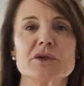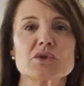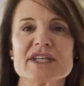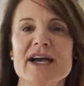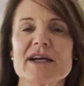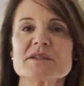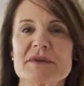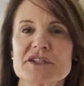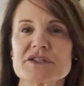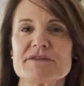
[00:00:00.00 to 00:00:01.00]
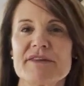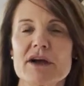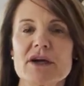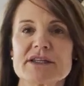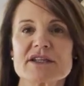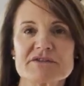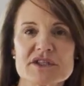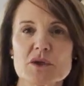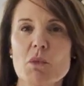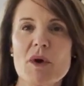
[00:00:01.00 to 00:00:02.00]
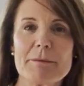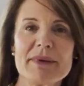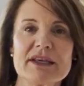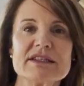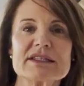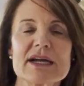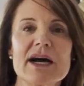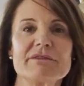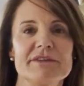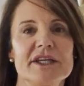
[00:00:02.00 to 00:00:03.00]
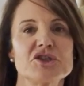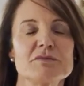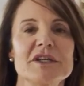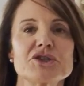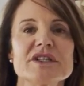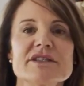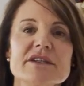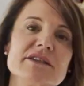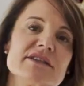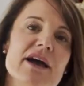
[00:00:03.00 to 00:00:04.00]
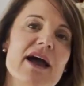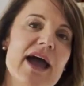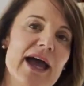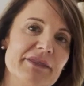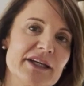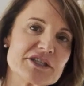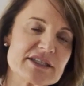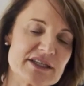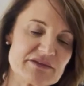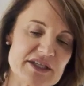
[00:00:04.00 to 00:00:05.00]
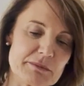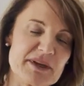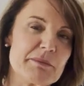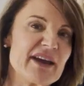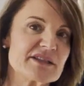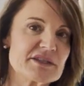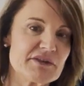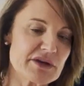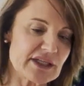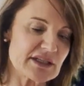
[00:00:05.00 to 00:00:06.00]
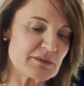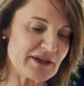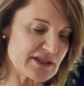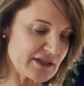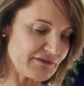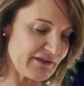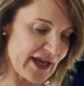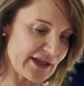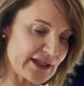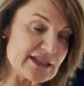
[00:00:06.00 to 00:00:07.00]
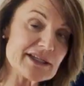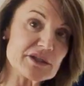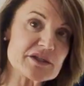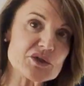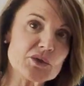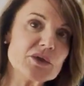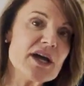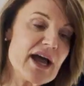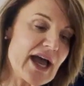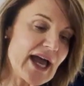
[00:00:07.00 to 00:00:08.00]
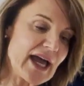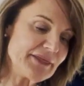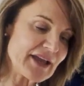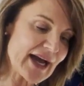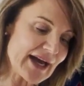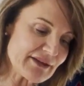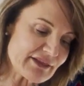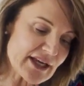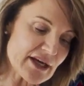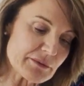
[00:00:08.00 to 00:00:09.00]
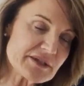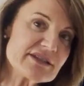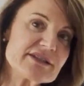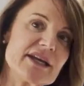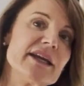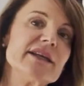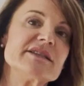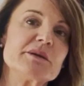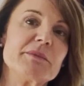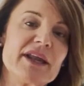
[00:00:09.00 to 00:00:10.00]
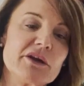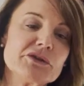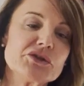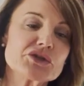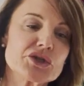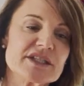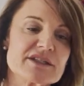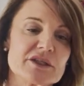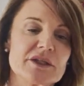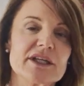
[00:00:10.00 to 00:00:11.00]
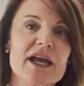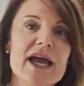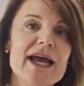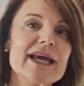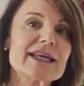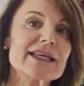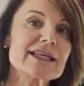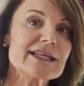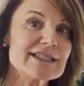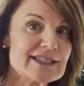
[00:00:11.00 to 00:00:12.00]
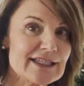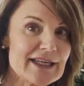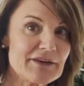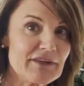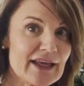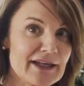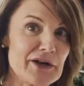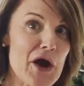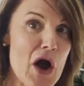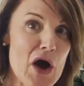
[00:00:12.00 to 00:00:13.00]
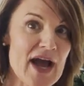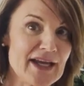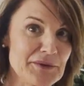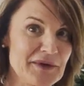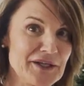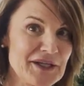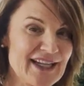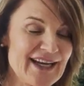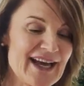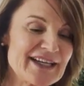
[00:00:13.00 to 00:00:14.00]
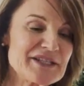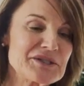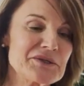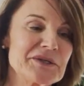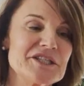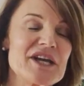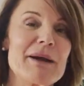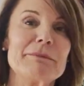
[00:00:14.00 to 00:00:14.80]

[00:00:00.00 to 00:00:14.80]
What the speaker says: or towels, but I just found I've just got 1 piece cut for each of my tree skirts, and that just gives it a bit of bounce. Very inexpensive and easy to store. And the other thing I would say is, depending on your tree skirt, consider giving it an iron when you get it out of storage, and